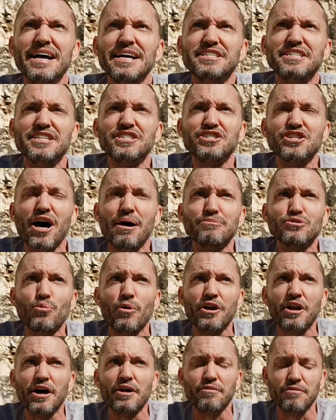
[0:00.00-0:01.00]
It's in Psalms
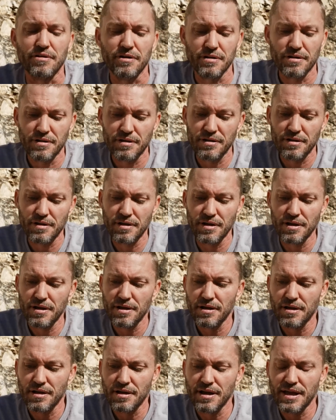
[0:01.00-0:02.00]
100.
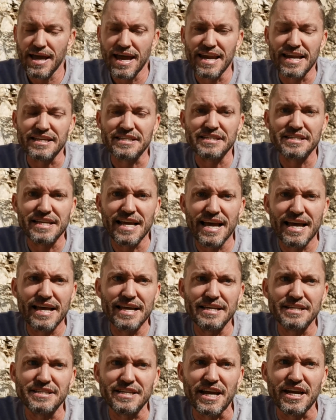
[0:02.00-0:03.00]
And it
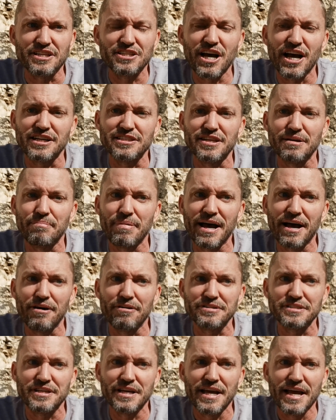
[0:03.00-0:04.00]
says, and it talks
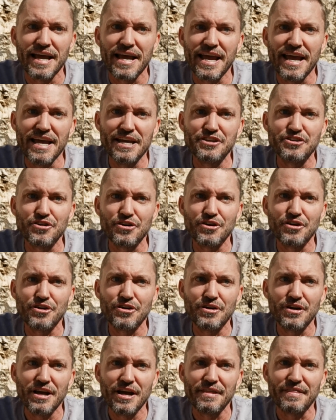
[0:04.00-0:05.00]
about,
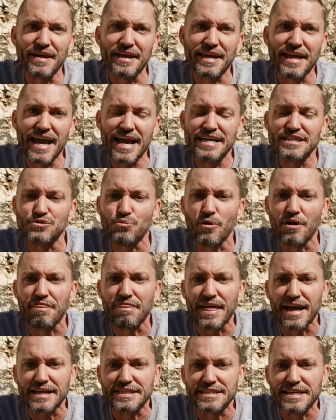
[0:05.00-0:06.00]
enter the gates with
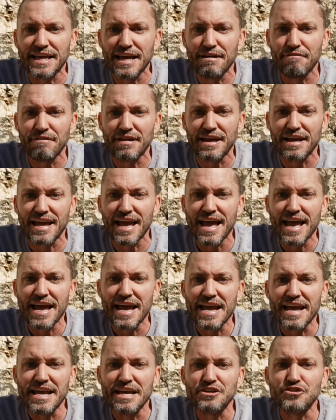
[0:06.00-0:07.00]
thanksgiving,
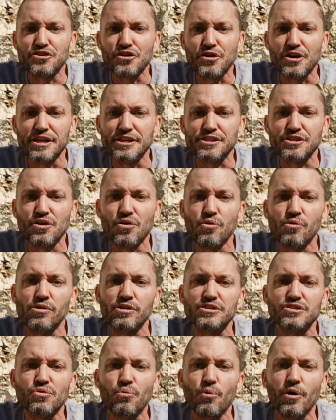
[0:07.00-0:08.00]
enter his
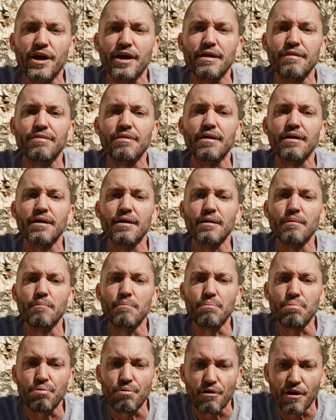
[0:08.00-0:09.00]
courts with
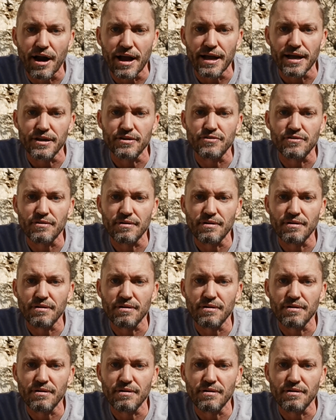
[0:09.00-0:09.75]
praise,